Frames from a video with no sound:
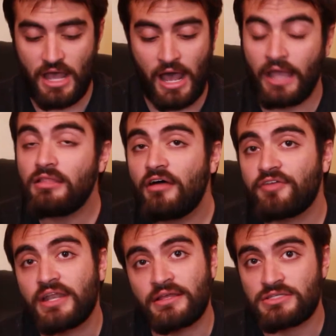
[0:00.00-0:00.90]
I love
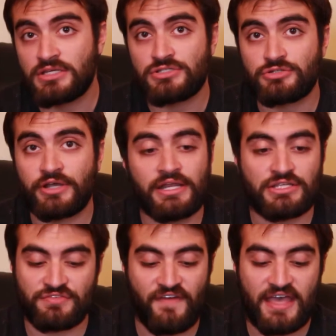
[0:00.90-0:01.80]
it. It's great,
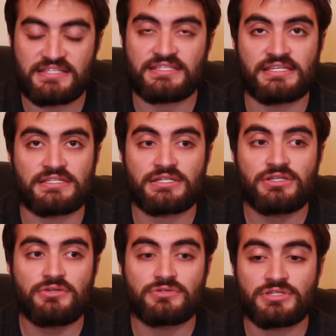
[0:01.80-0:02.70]
it's fast, it's easy to
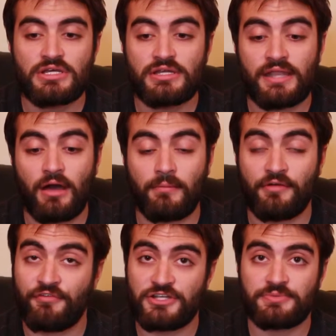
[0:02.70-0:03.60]
use. Now,
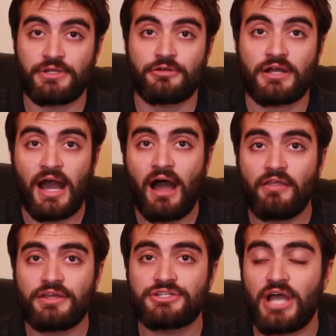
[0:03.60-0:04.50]
my freshman year in
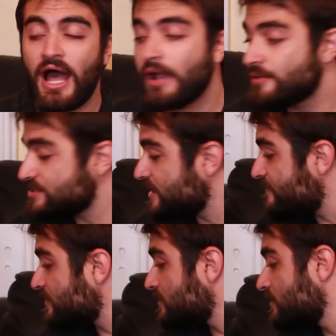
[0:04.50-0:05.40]
college, I
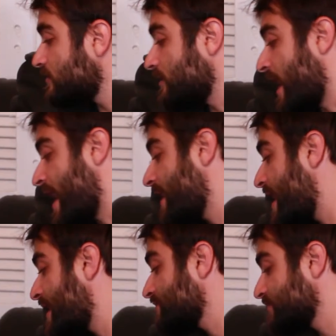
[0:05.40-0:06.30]
had to
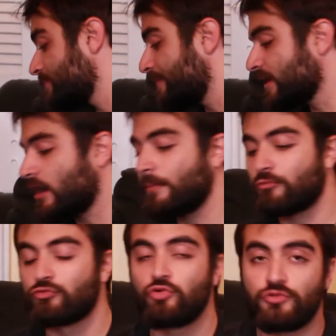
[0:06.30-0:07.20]
actually pick up
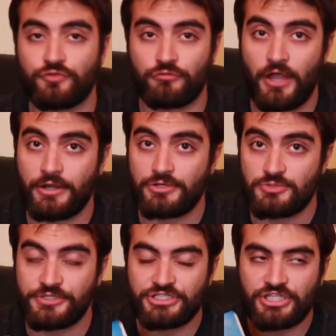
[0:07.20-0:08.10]
Rules for
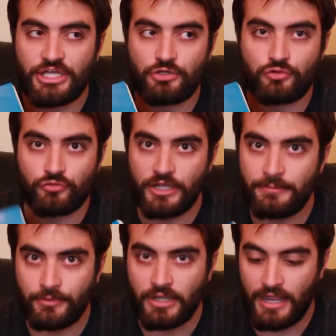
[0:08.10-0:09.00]
Writers, which is a
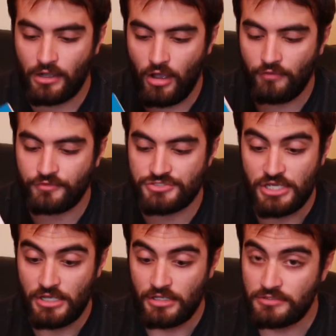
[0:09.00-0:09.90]
great book and
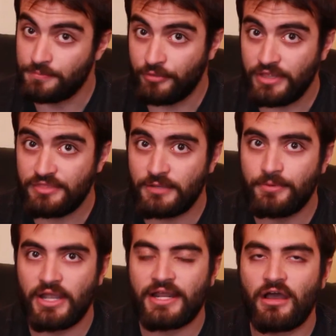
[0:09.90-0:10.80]
it's a pretty thick
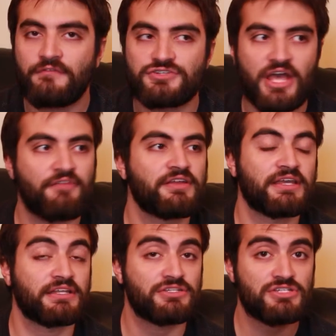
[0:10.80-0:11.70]
book and it covers
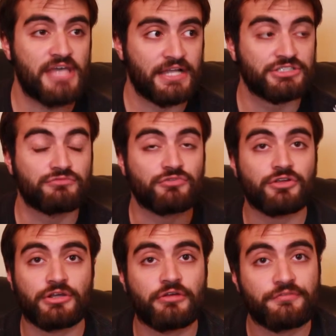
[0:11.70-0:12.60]
everything. And this is actually
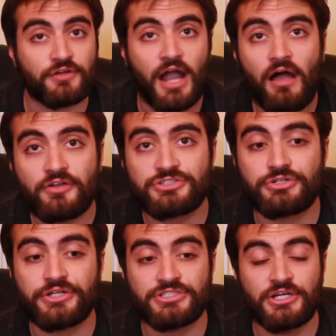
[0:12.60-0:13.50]
really great for college
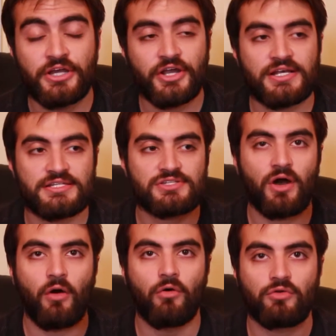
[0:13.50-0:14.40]
students because there's
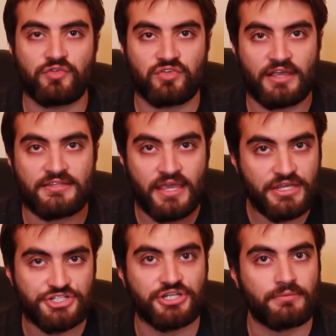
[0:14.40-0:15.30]
a whole
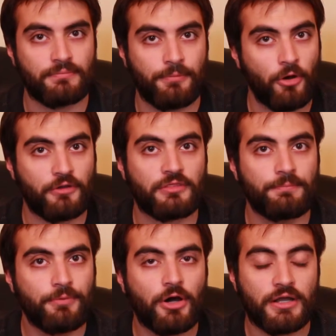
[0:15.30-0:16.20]
citation part of the
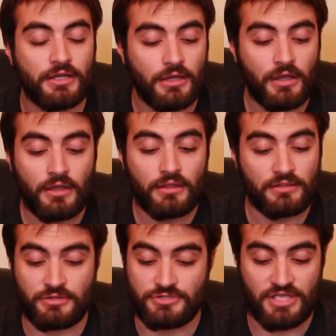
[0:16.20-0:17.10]
book.
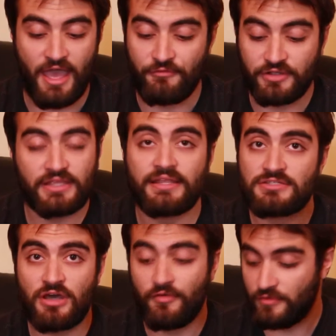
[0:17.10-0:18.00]
There's everything
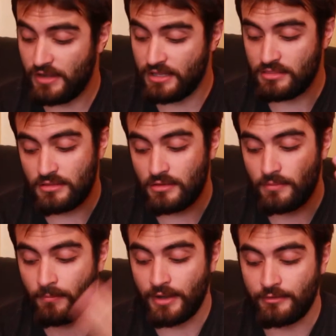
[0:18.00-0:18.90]
that's covered in
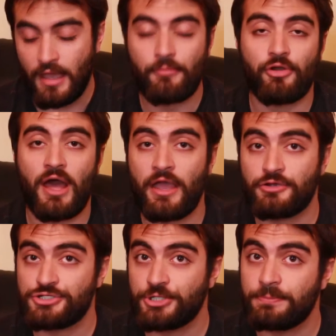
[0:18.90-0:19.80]
the My Grammar and I,
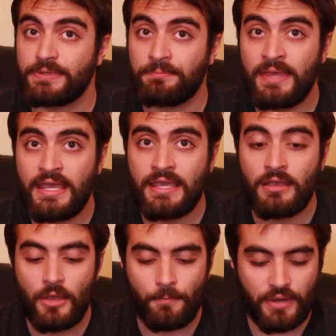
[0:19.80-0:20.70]
or Should It Be
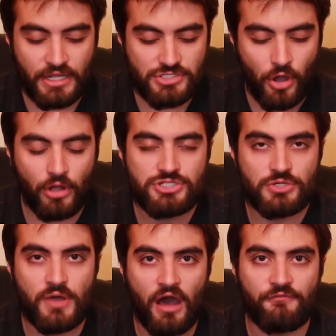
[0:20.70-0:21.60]
Me, but it's
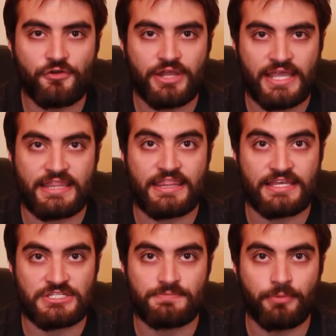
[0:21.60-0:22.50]
also covered in
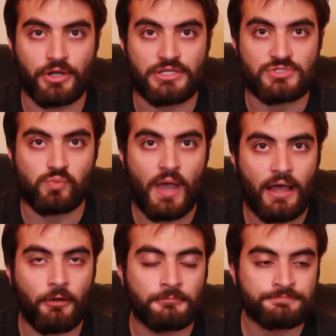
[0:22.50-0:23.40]
this book as
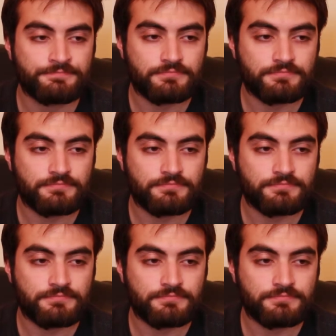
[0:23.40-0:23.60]
well,